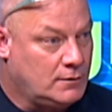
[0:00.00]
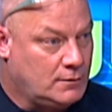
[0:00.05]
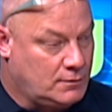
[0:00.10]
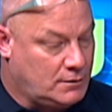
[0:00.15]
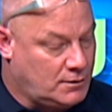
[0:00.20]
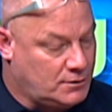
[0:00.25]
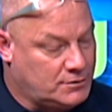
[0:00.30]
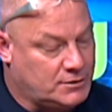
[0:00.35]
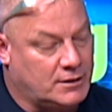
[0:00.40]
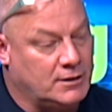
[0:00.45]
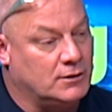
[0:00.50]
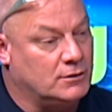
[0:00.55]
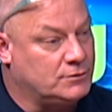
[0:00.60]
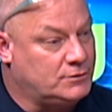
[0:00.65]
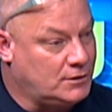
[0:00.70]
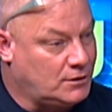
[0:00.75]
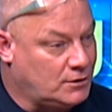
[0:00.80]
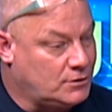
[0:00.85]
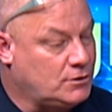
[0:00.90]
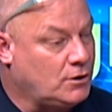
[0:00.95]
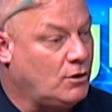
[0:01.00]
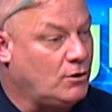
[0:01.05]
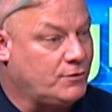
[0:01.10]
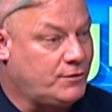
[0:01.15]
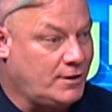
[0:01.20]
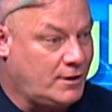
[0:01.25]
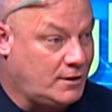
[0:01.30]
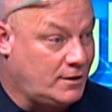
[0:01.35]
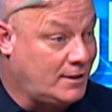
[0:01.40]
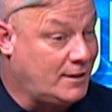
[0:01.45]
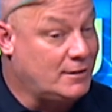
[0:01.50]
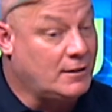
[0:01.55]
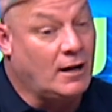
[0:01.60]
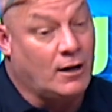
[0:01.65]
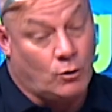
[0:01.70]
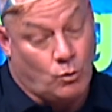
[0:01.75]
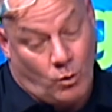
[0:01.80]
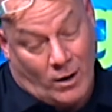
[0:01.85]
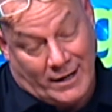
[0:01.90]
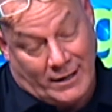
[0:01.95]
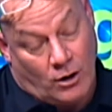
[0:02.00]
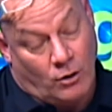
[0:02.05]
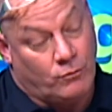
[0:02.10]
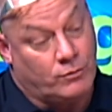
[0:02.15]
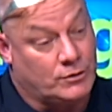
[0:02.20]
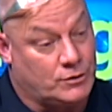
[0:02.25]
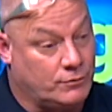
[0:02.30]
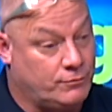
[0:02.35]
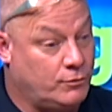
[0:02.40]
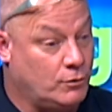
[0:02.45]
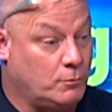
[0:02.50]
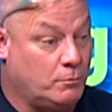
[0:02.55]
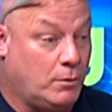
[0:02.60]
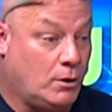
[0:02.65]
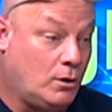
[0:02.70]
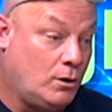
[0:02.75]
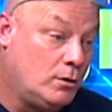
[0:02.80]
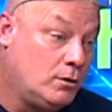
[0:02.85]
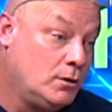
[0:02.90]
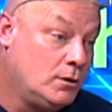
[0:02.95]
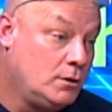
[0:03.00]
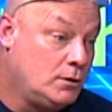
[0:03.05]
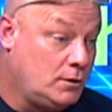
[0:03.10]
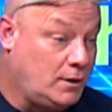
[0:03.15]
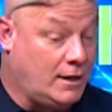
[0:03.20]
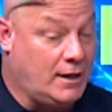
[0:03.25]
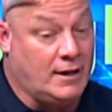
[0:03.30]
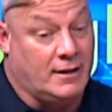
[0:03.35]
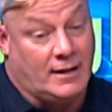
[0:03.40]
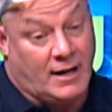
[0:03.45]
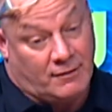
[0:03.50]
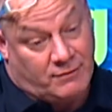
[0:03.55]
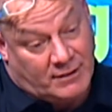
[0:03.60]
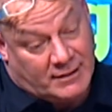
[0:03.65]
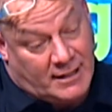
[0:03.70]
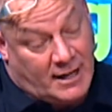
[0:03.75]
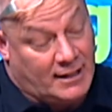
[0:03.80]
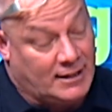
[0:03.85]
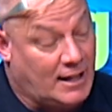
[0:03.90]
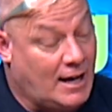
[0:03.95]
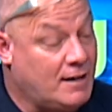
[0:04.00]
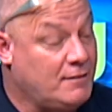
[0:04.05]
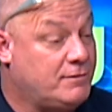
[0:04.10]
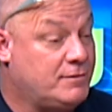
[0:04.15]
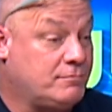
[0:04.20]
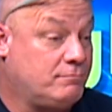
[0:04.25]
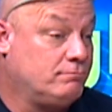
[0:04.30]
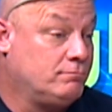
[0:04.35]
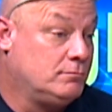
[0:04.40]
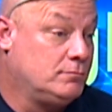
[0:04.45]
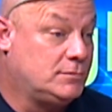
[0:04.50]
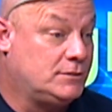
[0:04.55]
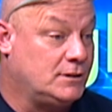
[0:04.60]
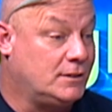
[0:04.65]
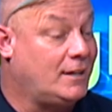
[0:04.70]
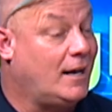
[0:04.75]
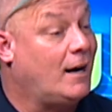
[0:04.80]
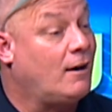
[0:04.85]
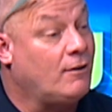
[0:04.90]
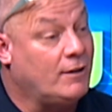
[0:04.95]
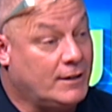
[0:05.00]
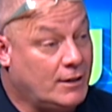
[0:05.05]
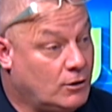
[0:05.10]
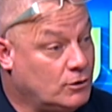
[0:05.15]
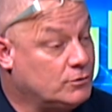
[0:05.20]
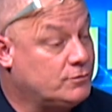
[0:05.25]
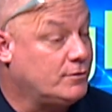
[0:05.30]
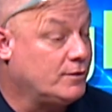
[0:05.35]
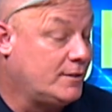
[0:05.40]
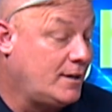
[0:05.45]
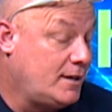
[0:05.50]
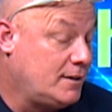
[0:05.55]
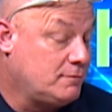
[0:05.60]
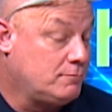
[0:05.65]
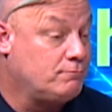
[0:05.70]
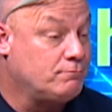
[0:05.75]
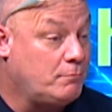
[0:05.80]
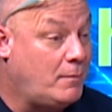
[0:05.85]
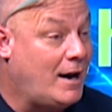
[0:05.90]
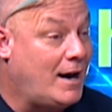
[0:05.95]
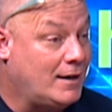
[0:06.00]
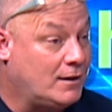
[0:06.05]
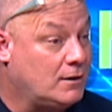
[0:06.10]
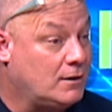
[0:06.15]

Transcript: There's skills that are taught there that equate over to football and everyday life scenarios for that matter.